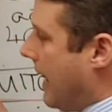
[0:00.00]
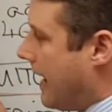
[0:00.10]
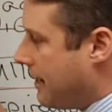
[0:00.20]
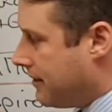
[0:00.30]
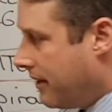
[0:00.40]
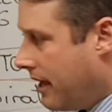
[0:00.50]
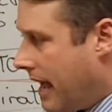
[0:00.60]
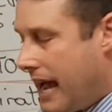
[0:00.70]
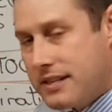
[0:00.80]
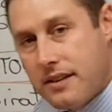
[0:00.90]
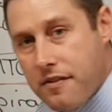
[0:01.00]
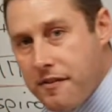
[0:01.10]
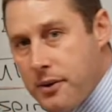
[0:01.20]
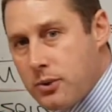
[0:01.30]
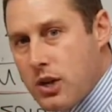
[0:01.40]
And as it
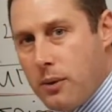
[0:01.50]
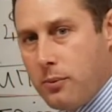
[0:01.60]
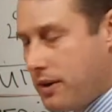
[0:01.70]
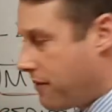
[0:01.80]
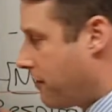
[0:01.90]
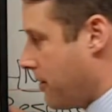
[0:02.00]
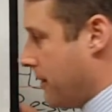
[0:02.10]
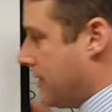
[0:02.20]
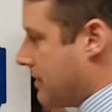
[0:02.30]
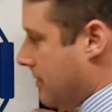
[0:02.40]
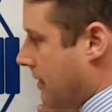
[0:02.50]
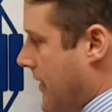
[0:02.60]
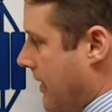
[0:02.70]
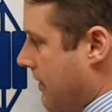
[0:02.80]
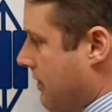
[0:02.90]
fills up with fluids,
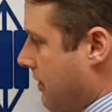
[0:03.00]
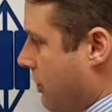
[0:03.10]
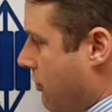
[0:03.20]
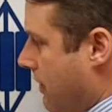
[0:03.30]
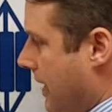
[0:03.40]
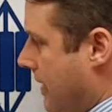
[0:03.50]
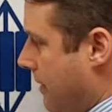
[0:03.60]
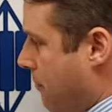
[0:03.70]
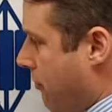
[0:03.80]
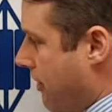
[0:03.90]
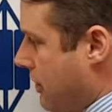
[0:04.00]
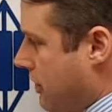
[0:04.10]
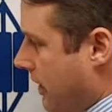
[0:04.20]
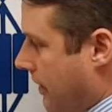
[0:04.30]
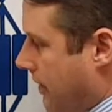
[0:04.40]
it's going to create a
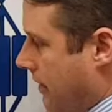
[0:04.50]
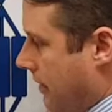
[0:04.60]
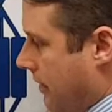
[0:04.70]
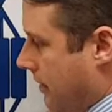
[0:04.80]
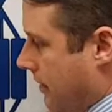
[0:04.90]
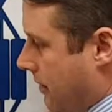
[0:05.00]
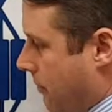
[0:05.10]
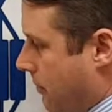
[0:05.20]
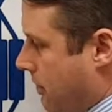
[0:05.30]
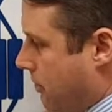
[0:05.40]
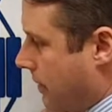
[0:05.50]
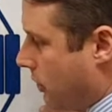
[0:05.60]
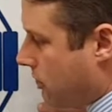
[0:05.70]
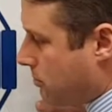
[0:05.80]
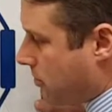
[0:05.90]
pressure, what we
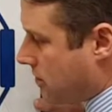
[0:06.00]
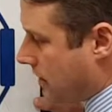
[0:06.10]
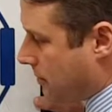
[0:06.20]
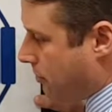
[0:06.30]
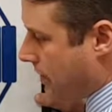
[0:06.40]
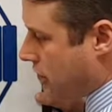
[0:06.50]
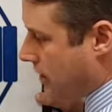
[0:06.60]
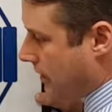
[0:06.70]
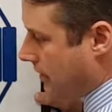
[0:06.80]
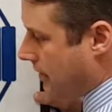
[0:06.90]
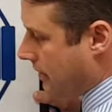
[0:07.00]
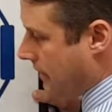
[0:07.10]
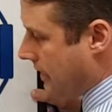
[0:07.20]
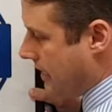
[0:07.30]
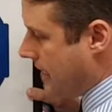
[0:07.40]
call osmotic pressure,
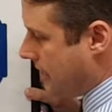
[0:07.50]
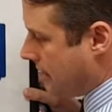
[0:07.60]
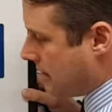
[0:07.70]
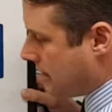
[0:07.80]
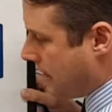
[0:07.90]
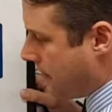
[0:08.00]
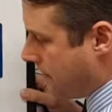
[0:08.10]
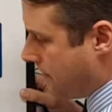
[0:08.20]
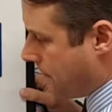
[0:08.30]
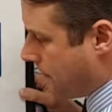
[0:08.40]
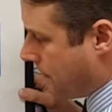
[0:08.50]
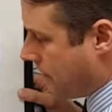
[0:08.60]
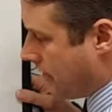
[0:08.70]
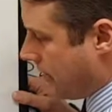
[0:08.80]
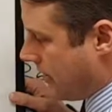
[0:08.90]
in the cell.
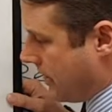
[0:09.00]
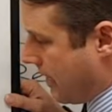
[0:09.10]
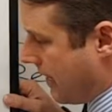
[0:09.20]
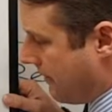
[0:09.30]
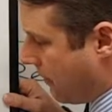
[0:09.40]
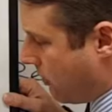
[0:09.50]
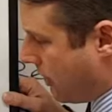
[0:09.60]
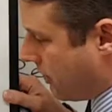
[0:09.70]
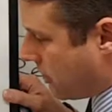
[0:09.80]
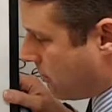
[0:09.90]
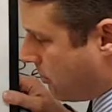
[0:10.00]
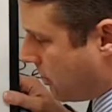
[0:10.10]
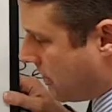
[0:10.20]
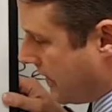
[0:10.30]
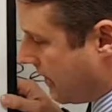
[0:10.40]
And that word
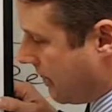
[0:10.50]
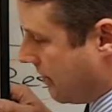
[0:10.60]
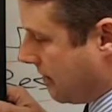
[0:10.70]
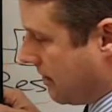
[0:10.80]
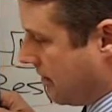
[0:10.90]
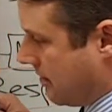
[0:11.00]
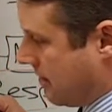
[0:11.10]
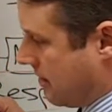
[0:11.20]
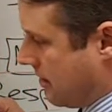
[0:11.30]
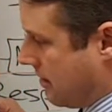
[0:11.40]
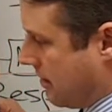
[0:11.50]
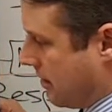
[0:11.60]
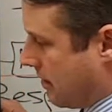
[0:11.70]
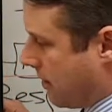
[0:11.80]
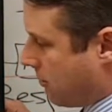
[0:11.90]
osmotic
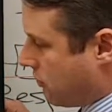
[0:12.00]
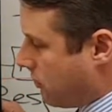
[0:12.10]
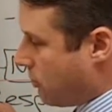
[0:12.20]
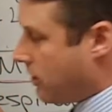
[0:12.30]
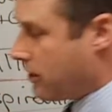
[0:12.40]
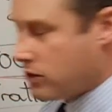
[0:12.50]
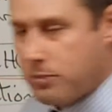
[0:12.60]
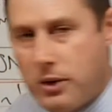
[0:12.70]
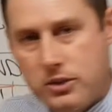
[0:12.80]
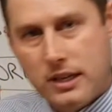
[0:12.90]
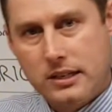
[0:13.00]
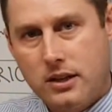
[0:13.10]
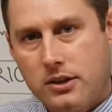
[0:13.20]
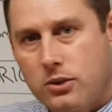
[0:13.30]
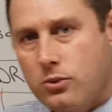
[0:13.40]
comes from the word osmosis.
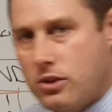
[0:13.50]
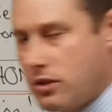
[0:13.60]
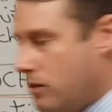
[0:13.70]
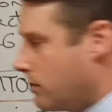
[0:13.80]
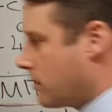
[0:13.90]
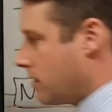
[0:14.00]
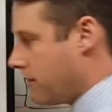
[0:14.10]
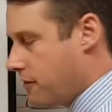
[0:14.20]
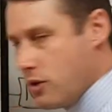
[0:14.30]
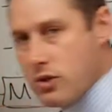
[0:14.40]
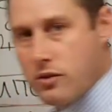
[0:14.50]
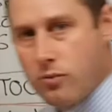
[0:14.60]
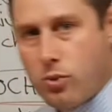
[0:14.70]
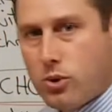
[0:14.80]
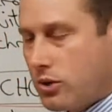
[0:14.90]
So it's all to do with the diffusion of
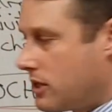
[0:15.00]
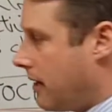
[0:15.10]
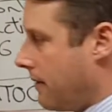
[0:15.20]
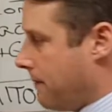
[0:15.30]
water.